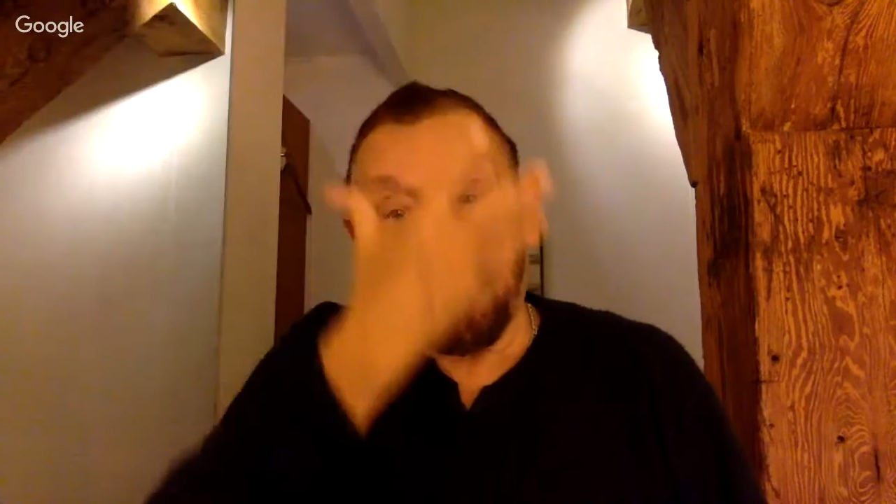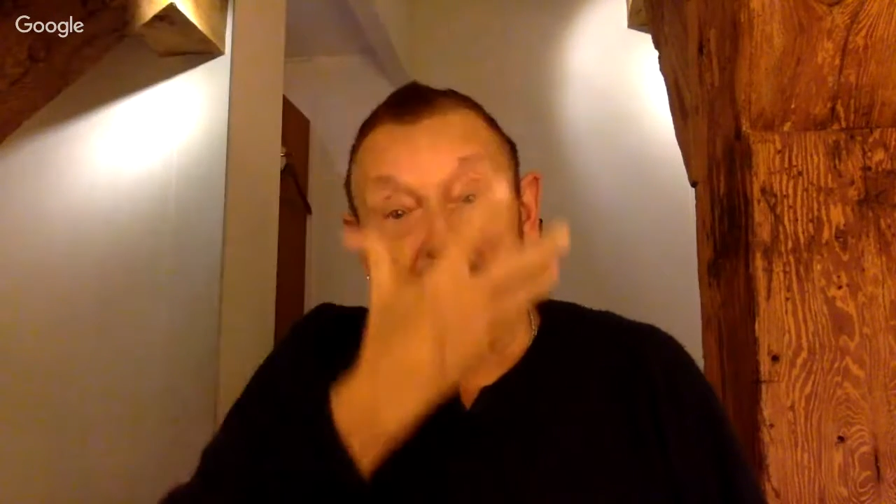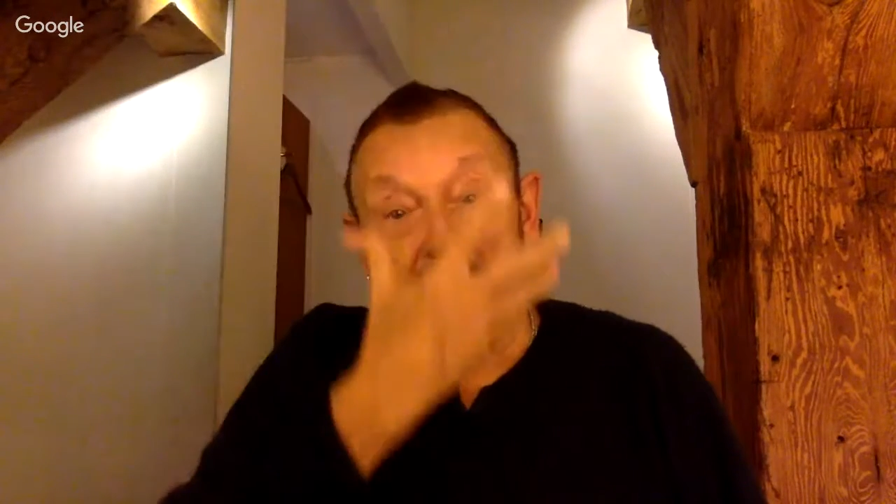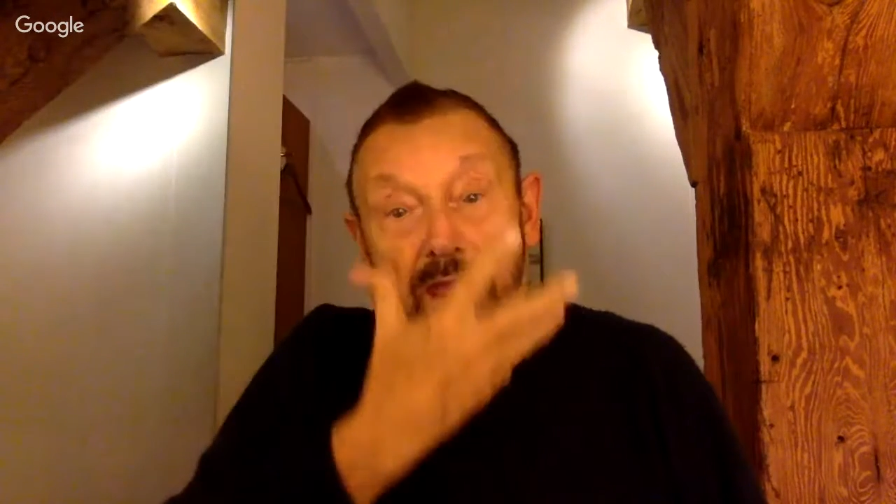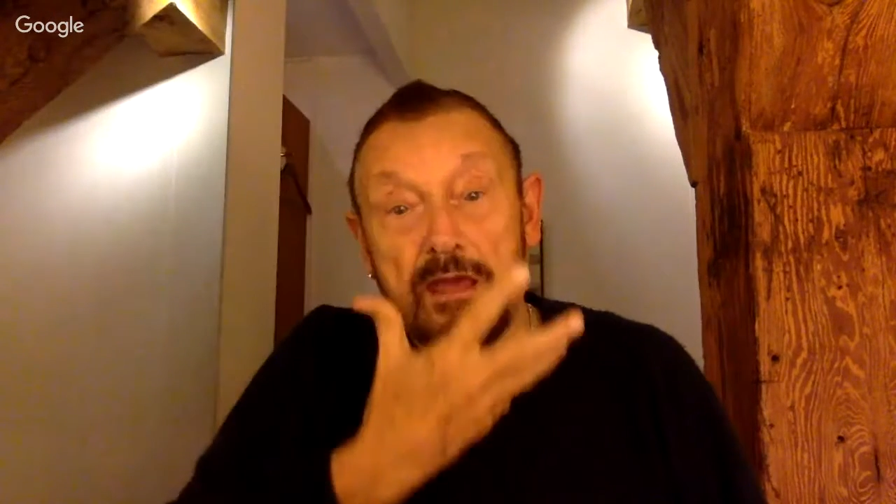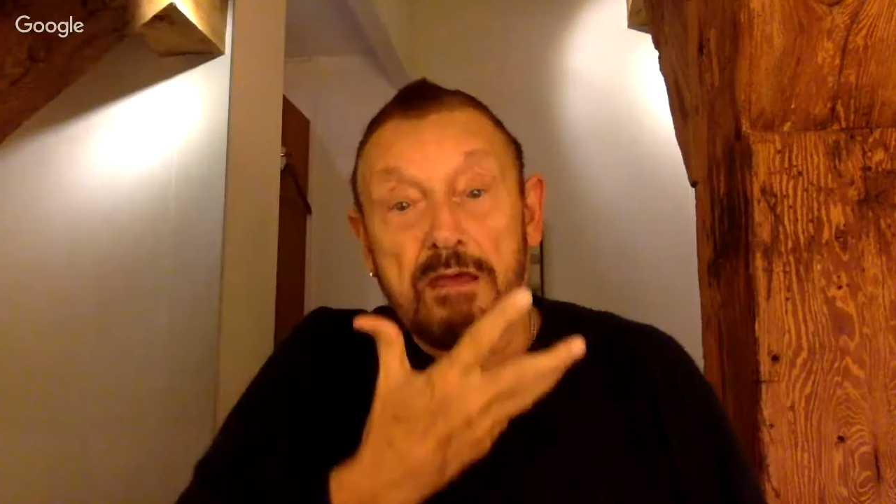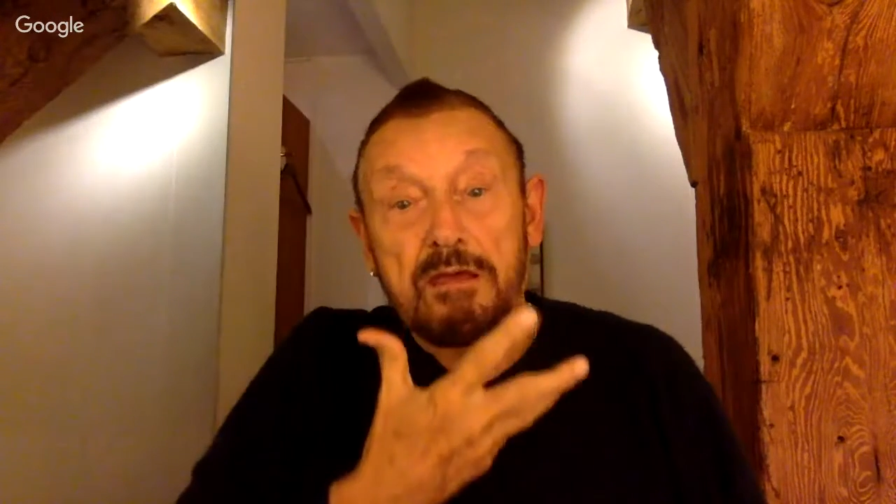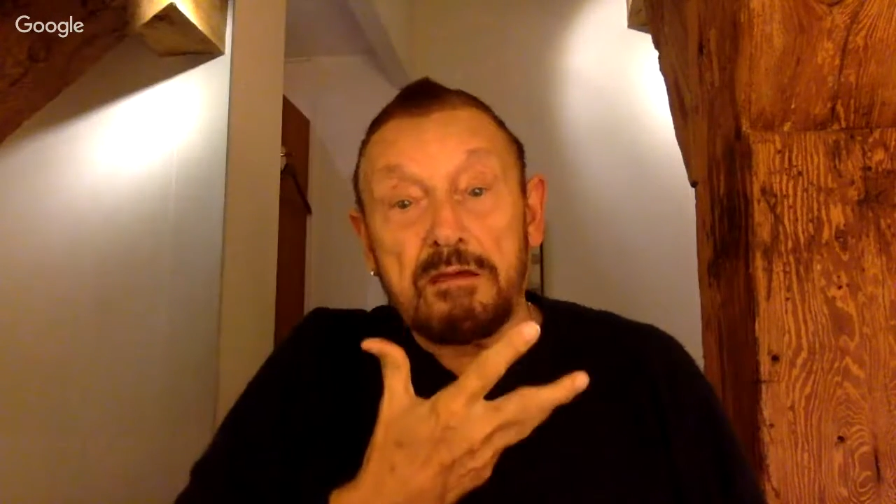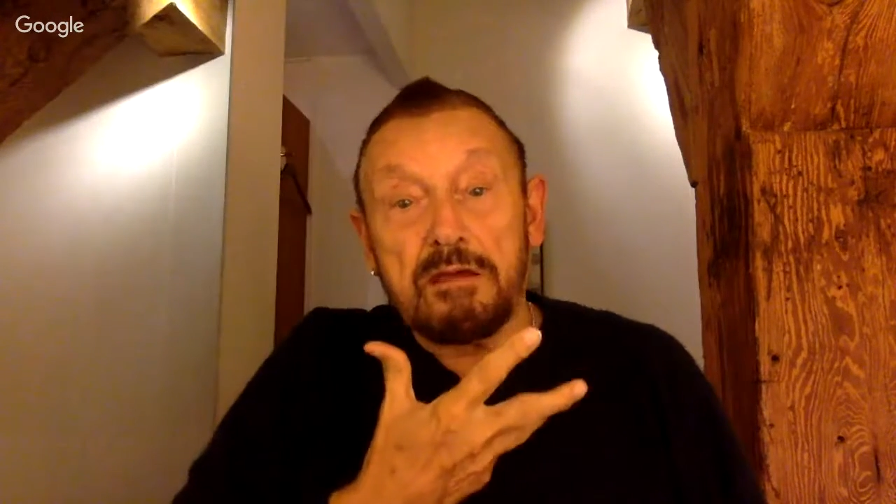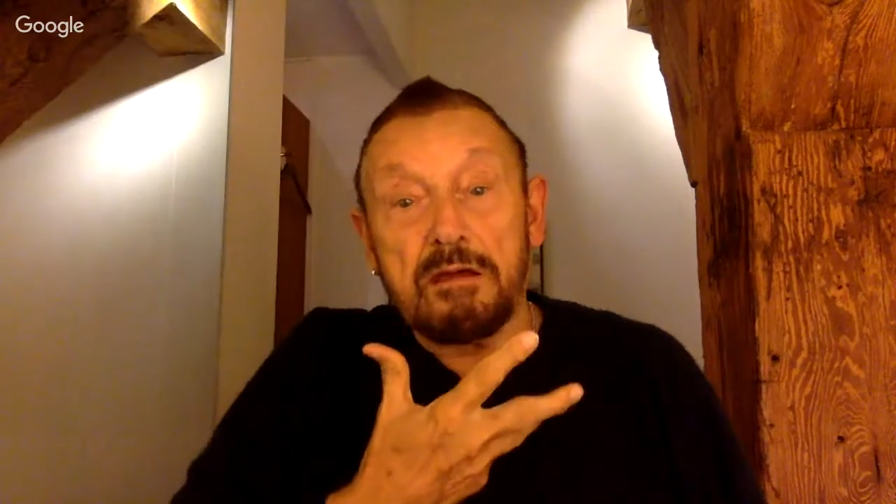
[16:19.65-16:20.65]
me
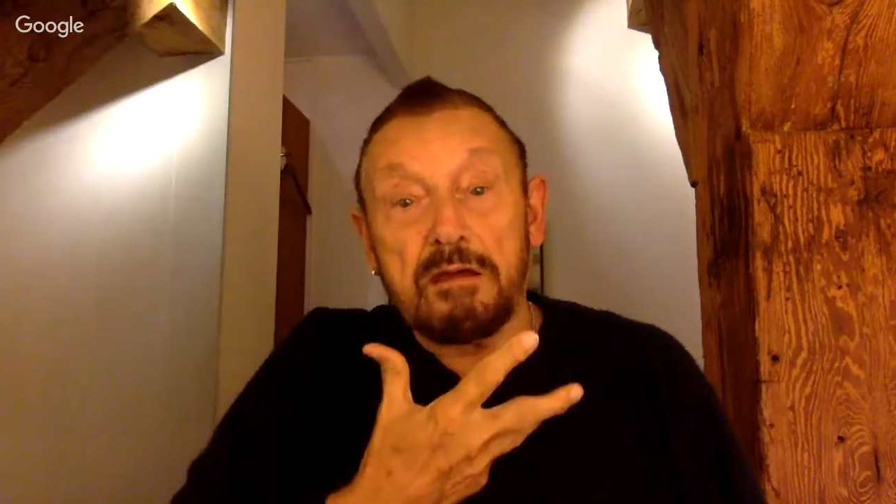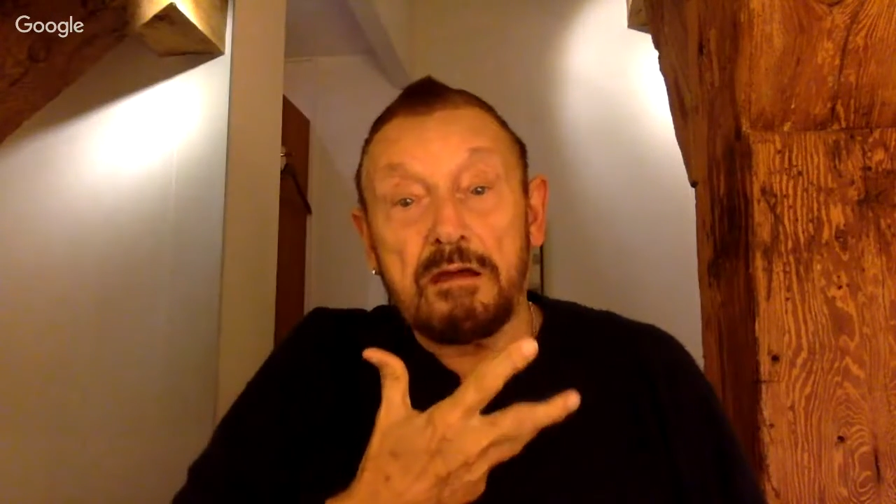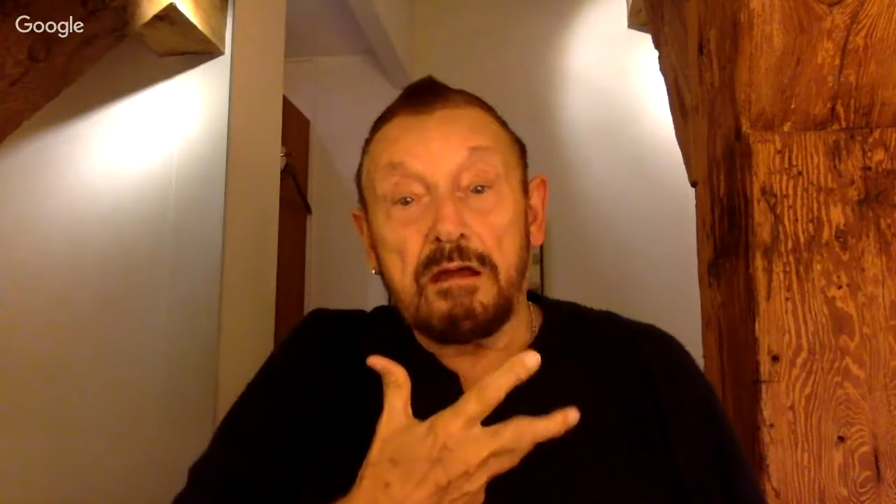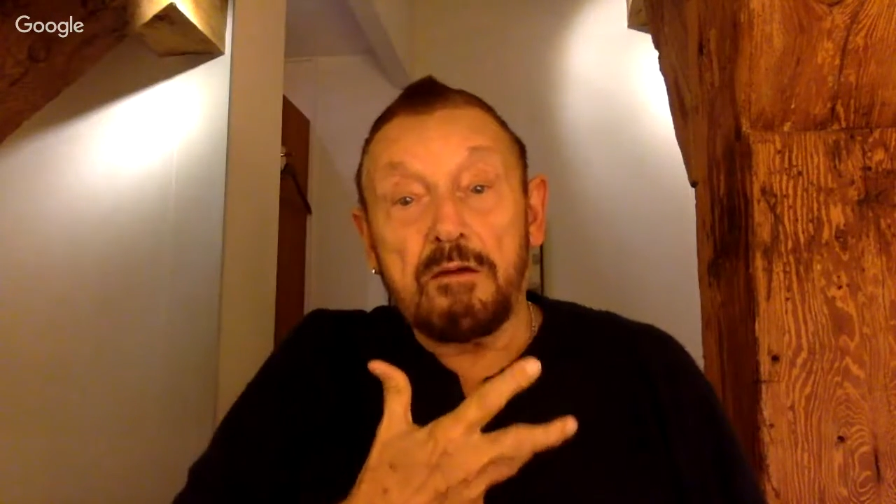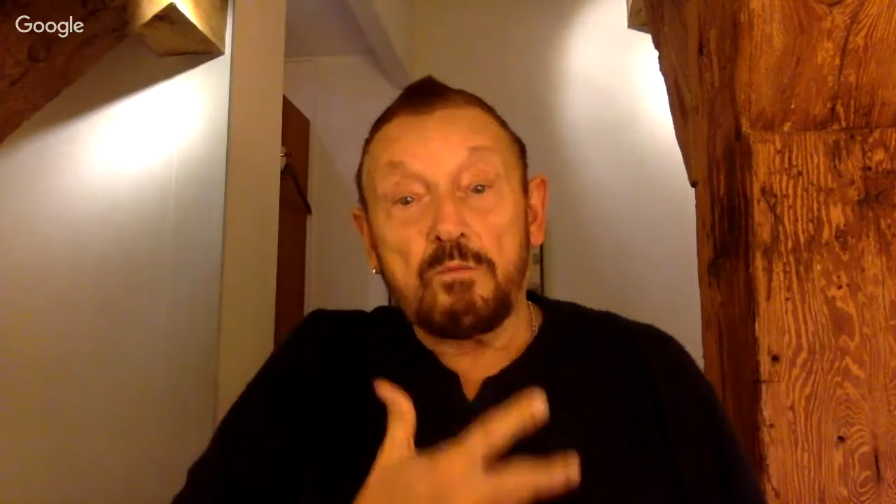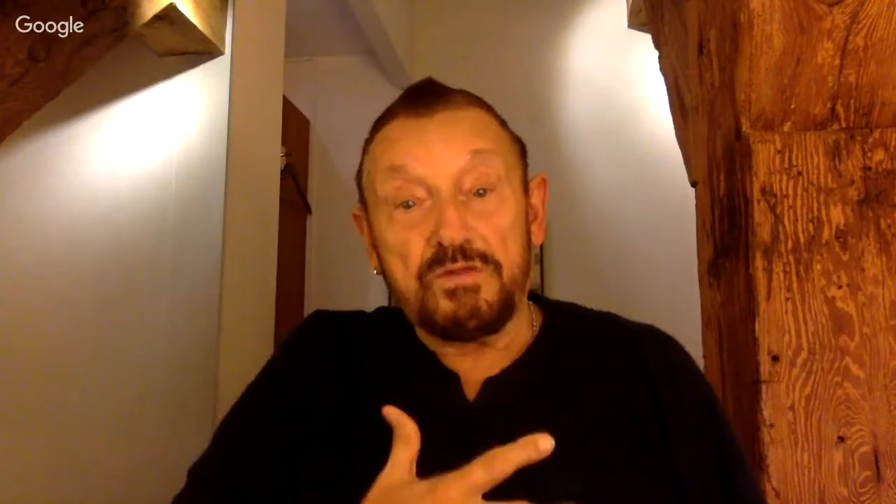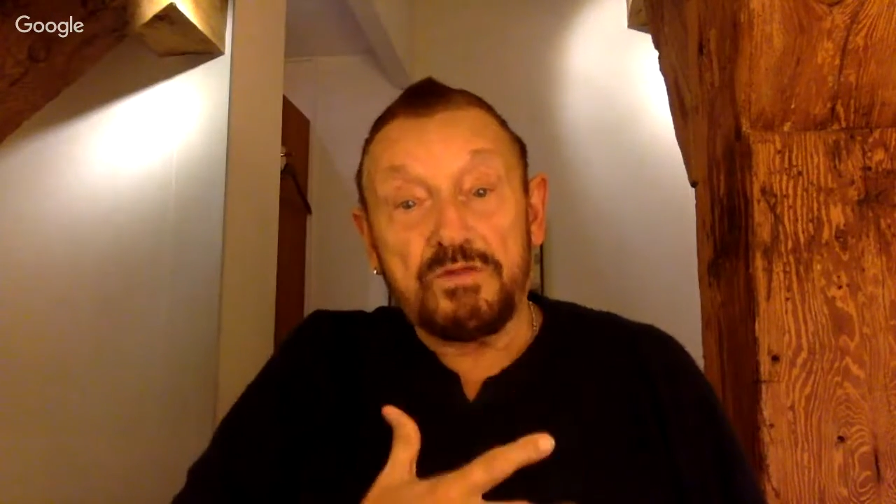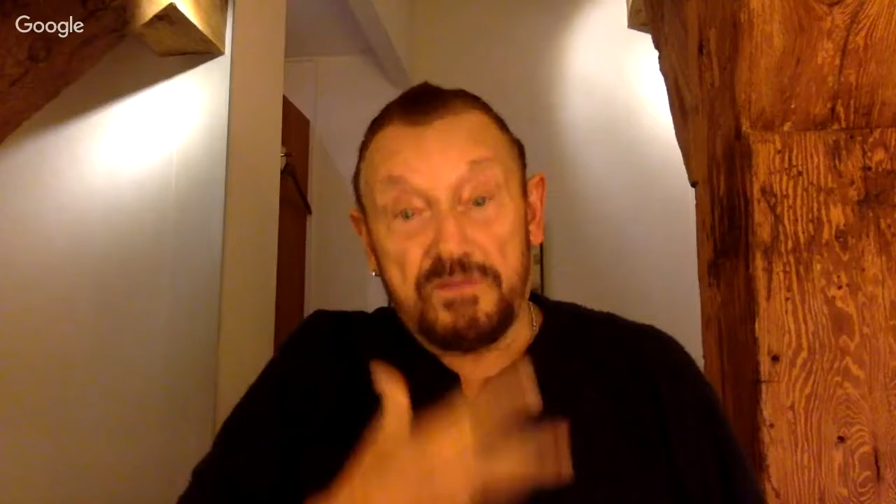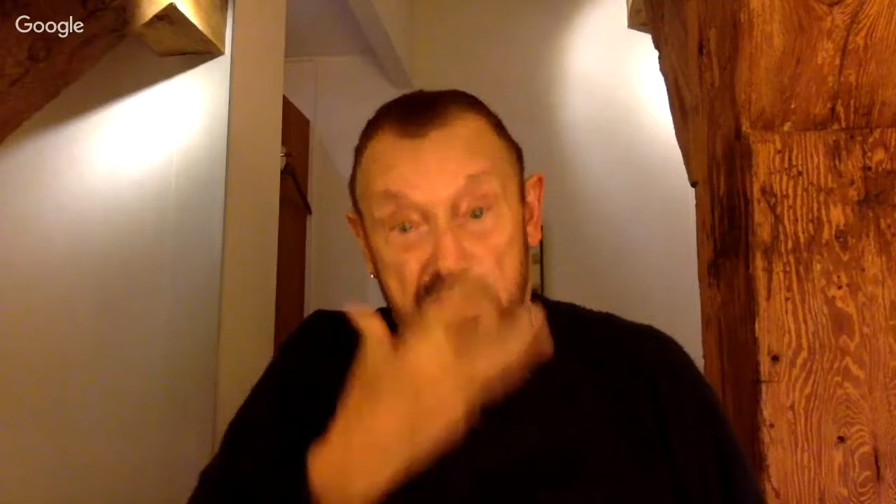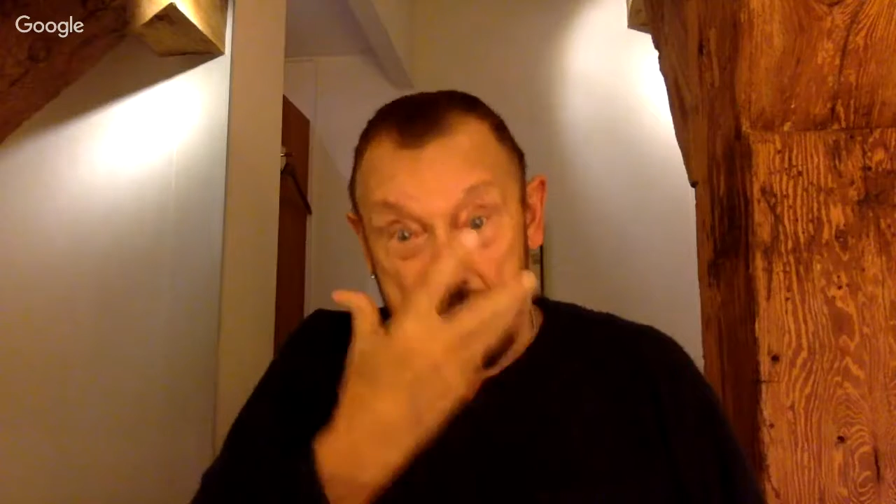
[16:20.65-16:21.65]
with
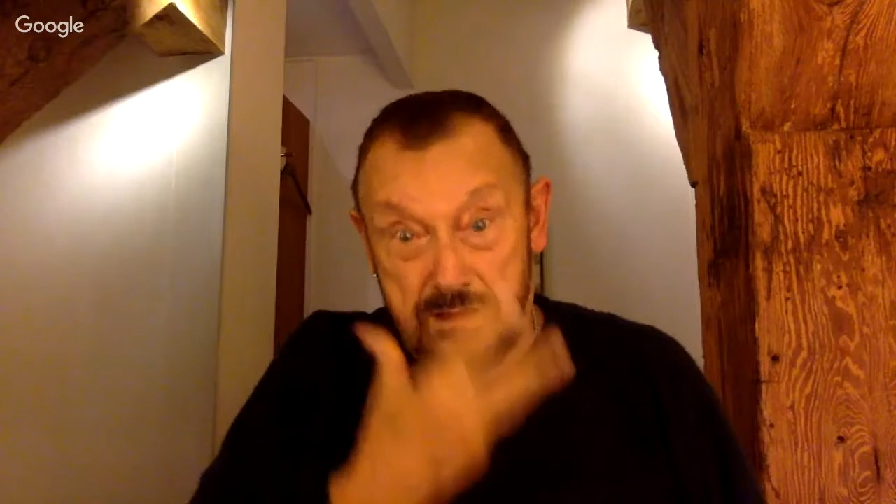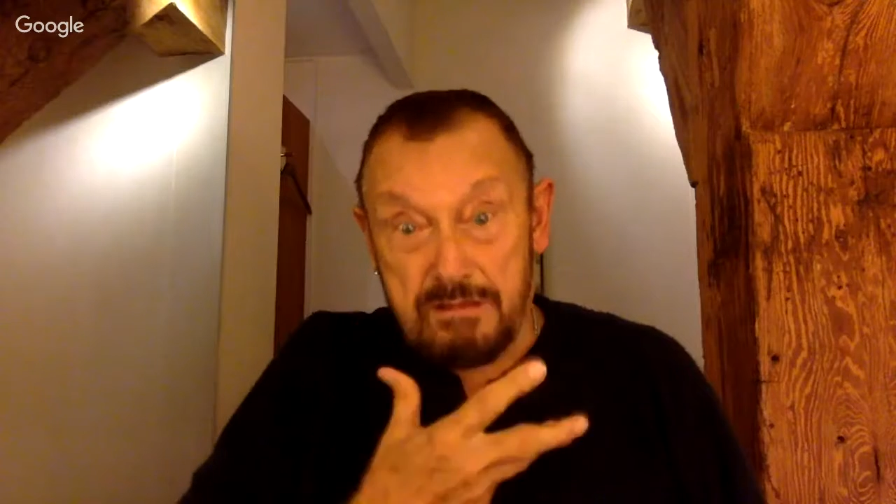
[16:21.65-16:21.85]
the